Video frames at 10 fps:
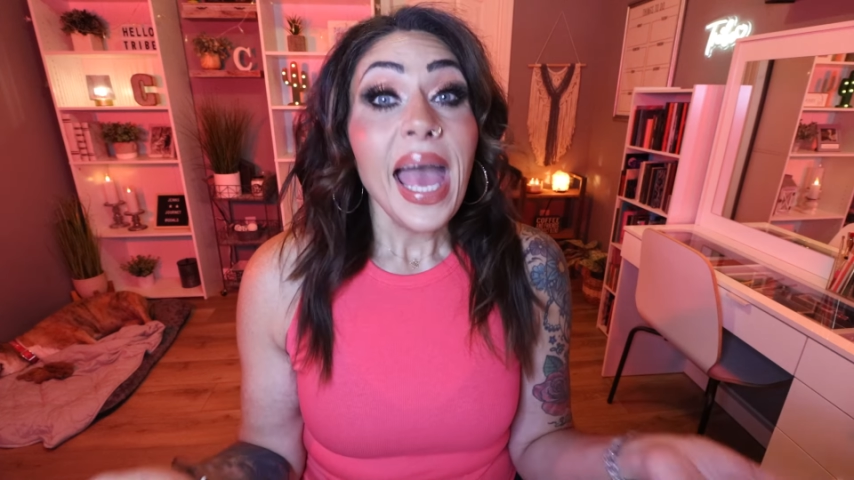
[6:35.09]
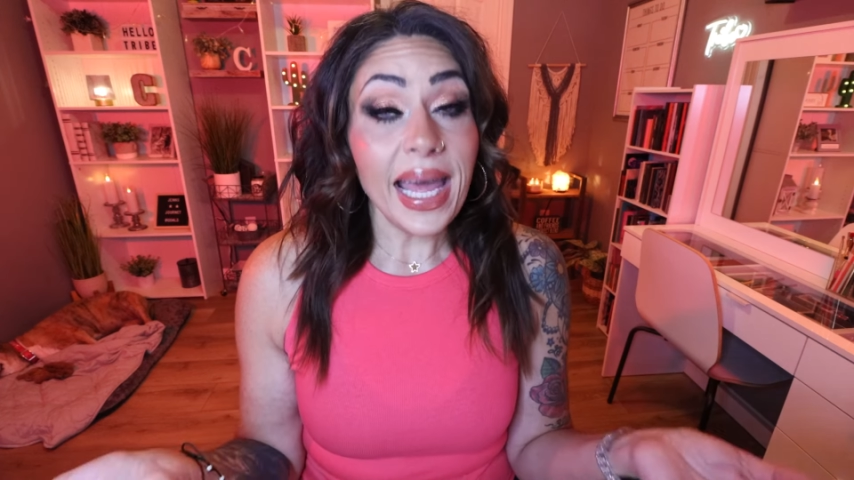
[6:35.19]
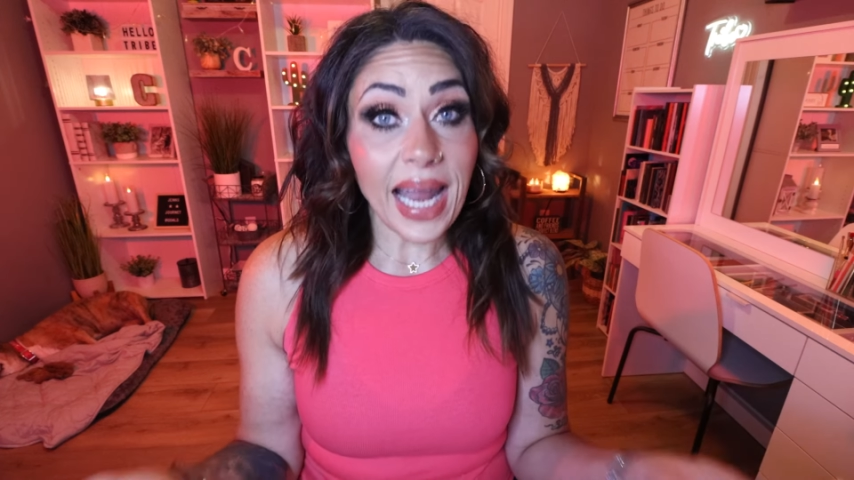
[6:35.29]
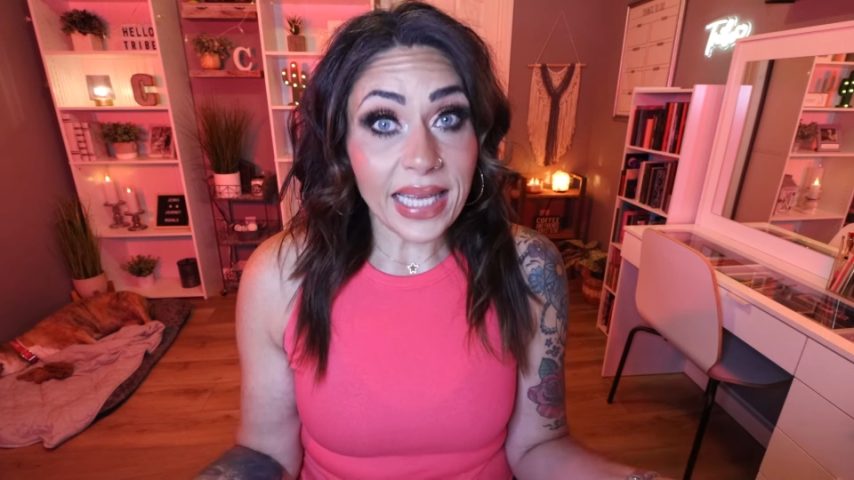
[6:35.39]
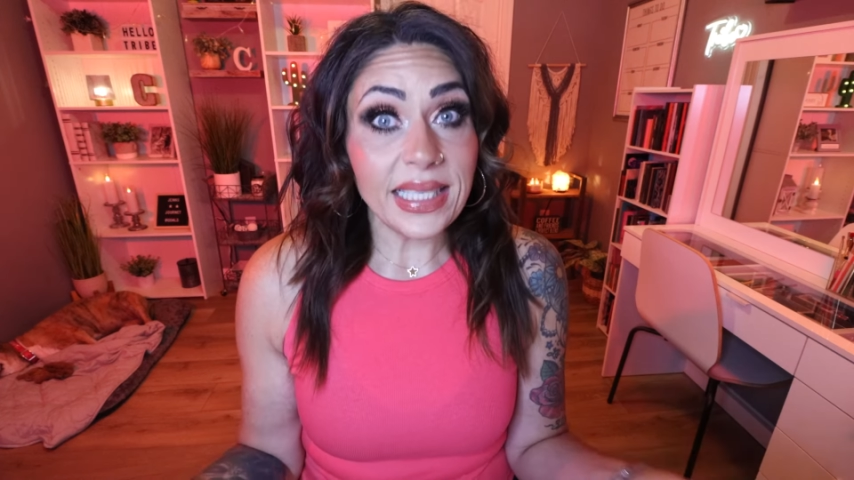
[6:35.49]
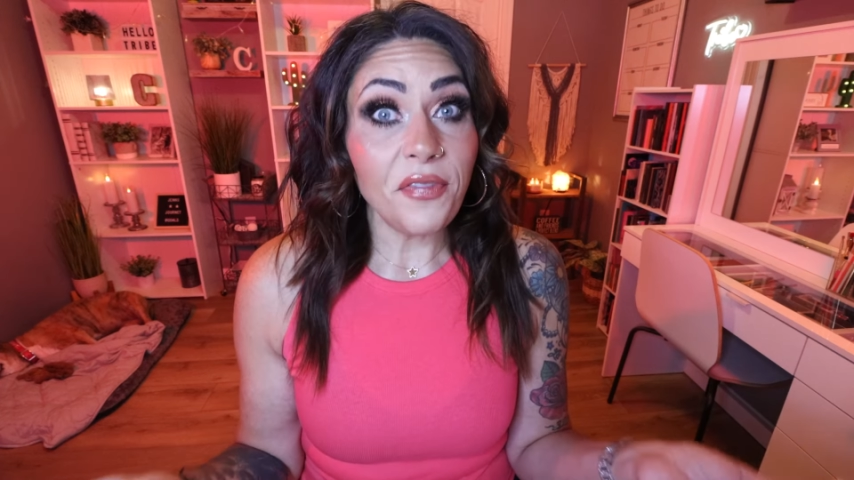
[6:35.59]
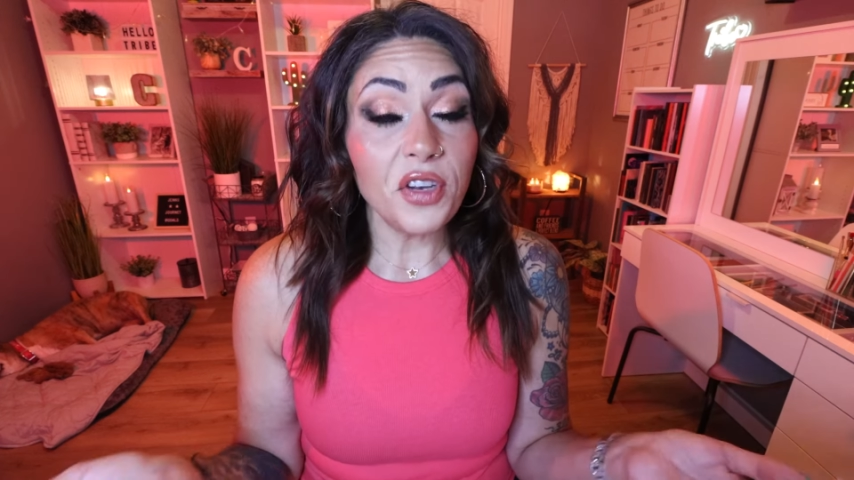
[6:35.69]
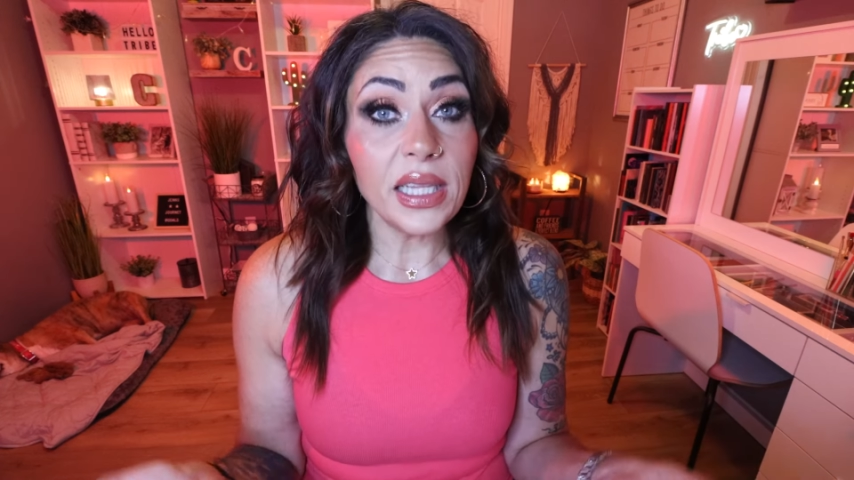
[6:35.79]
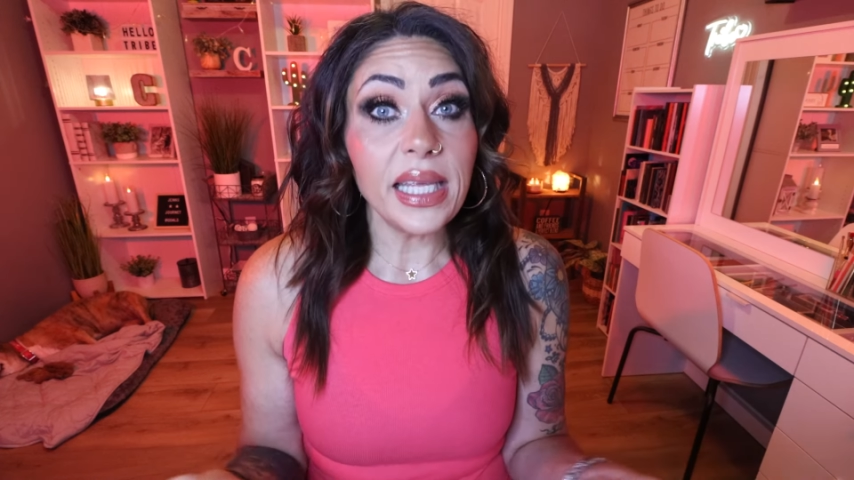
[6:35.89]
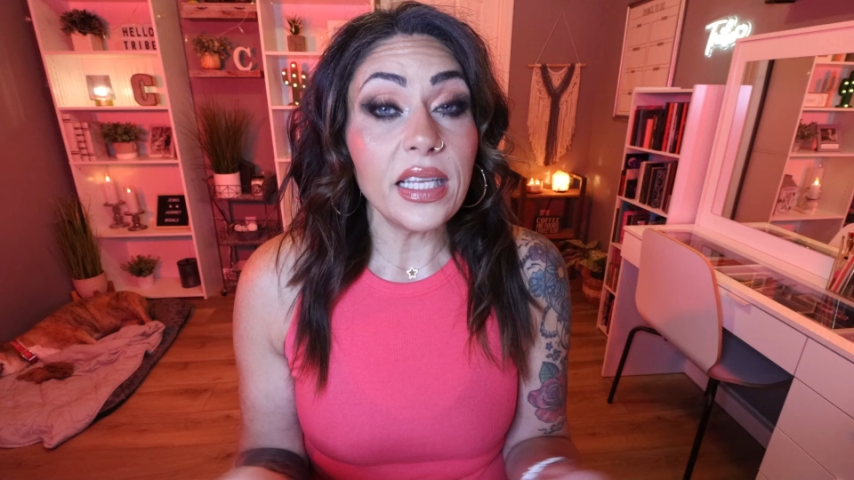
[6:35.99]
And I
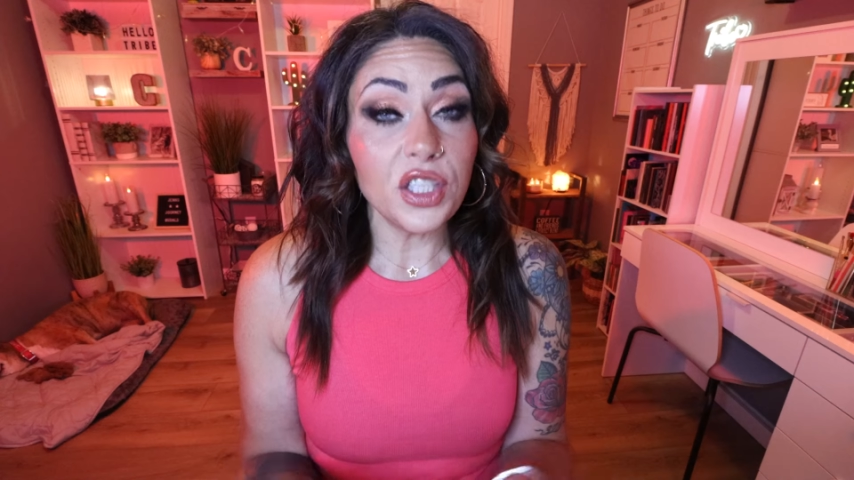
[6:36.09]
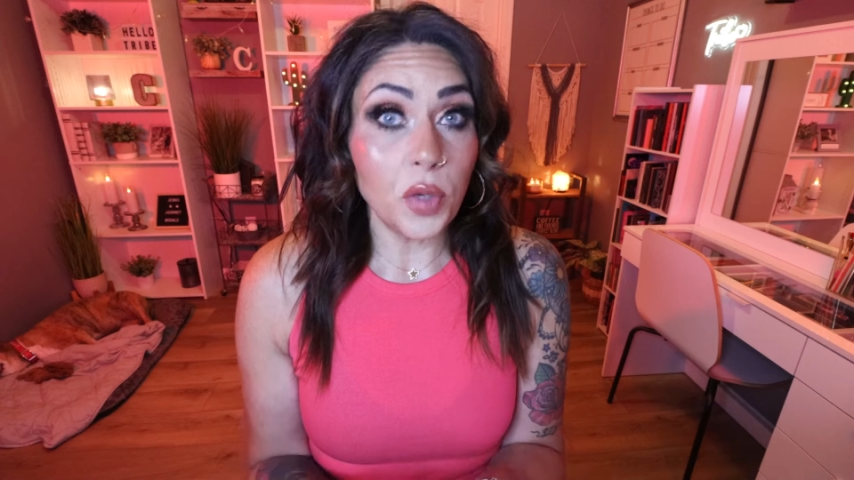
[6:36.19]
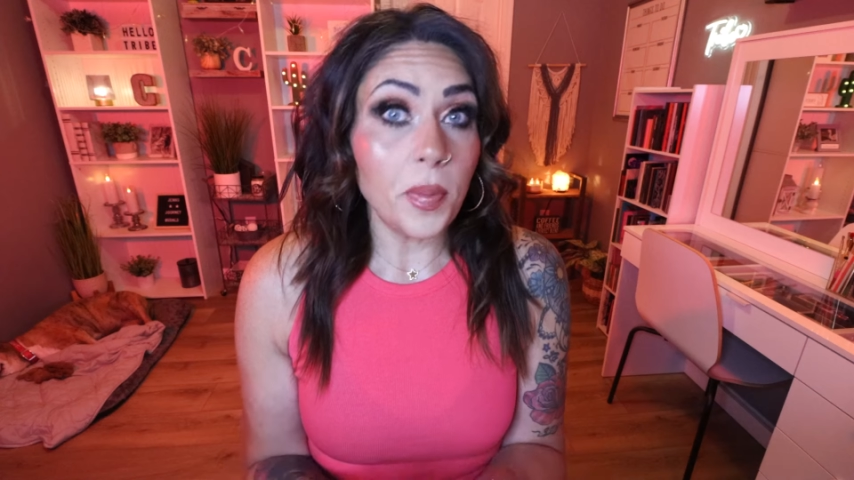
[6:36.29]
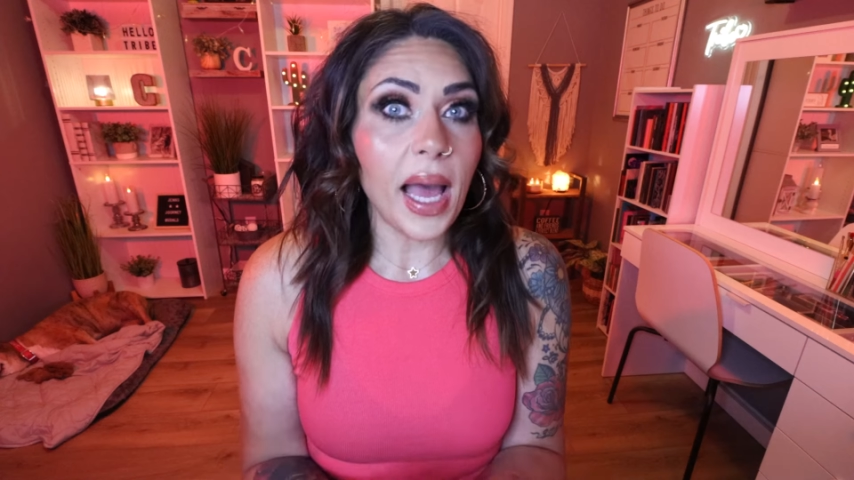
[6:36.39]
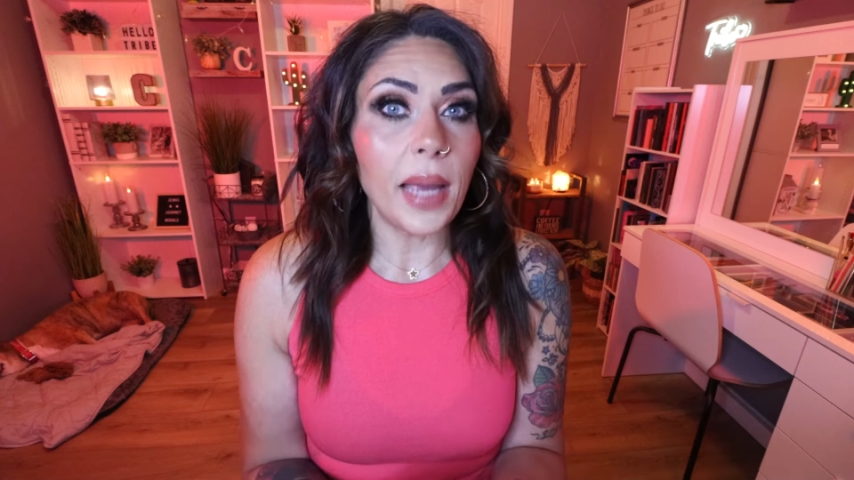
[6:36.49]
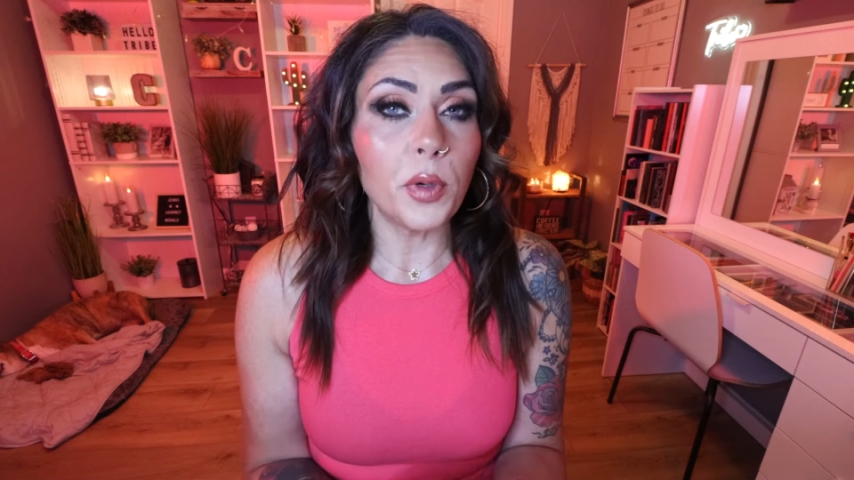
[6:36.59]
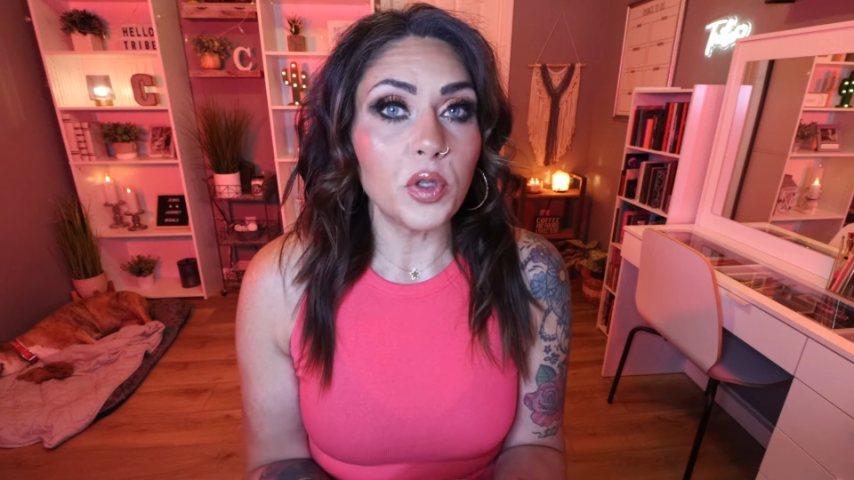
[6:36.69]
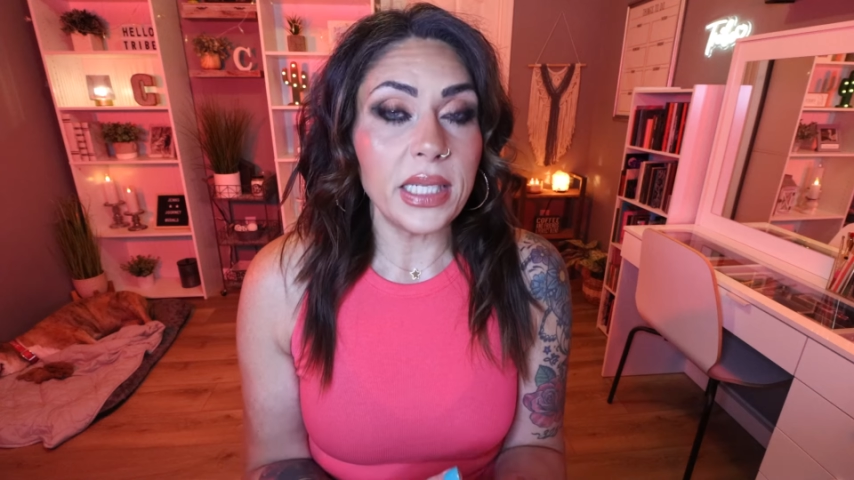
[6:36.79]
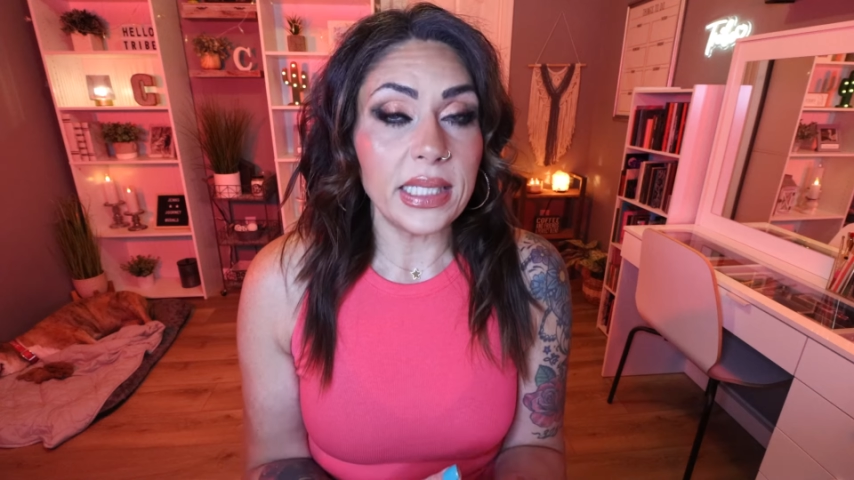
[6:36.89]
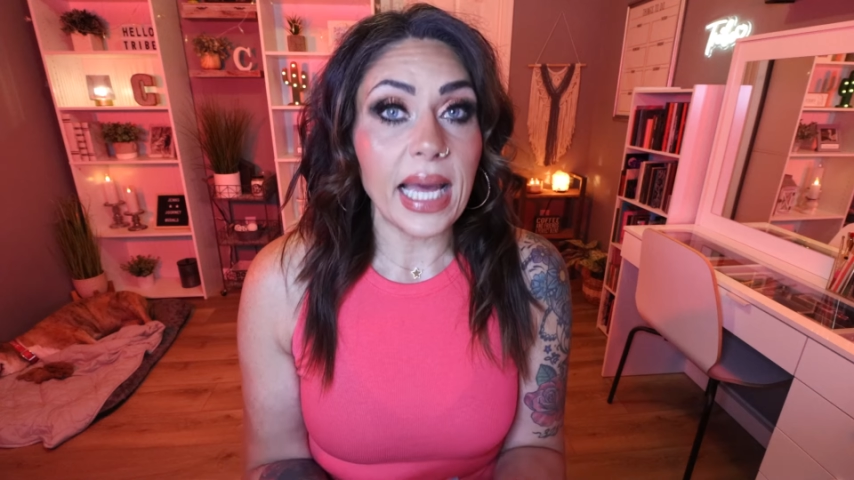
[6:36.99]
definitely consume a high
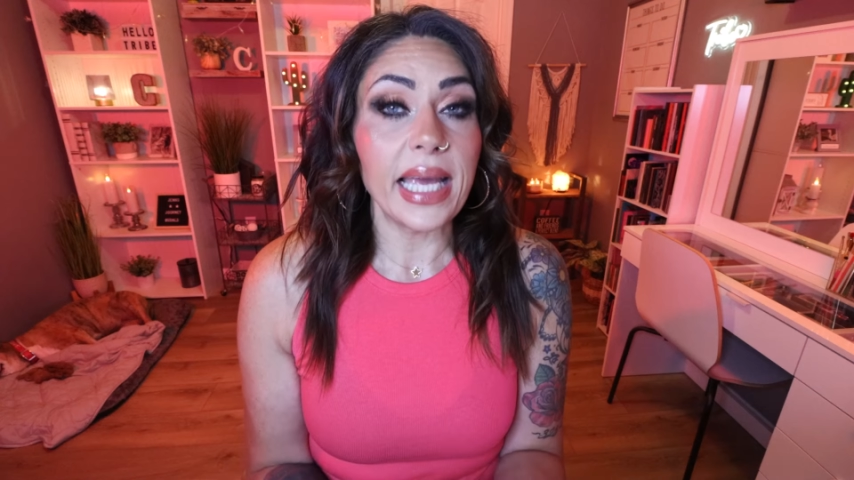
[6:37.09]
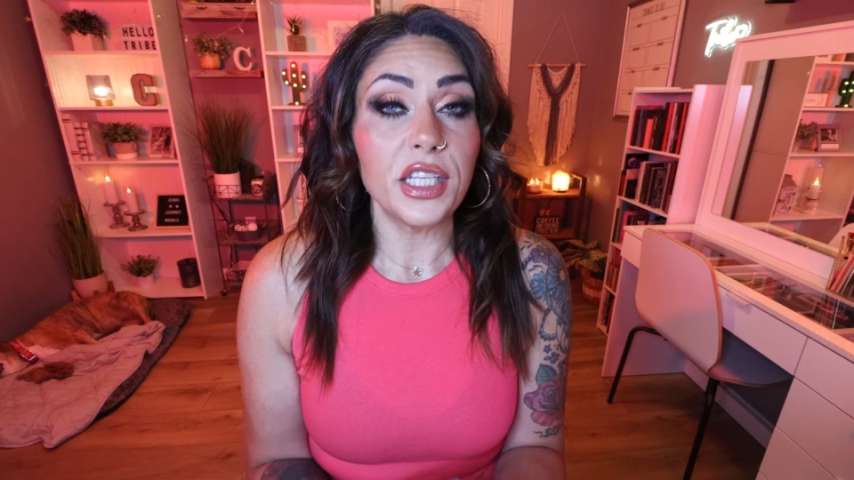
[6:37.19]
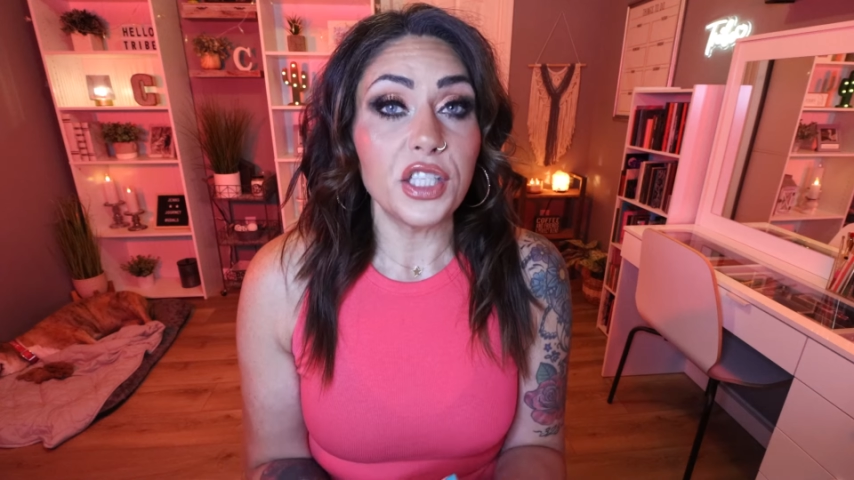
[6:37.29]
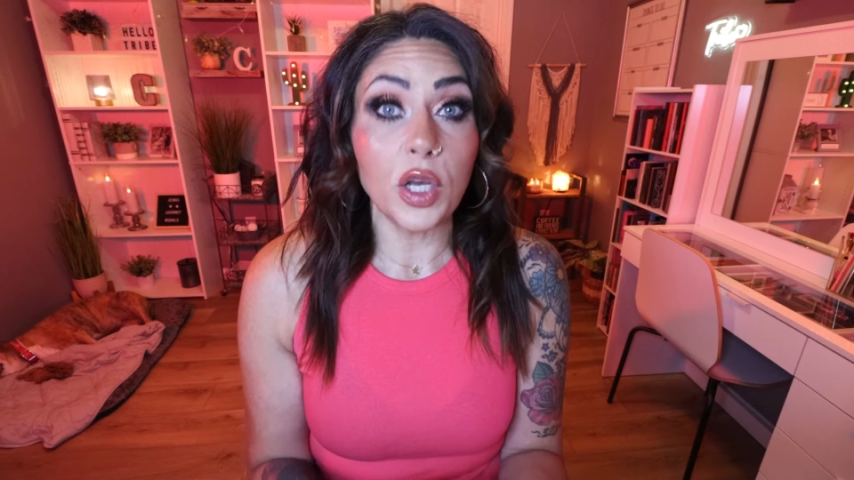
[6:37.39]
protein diet.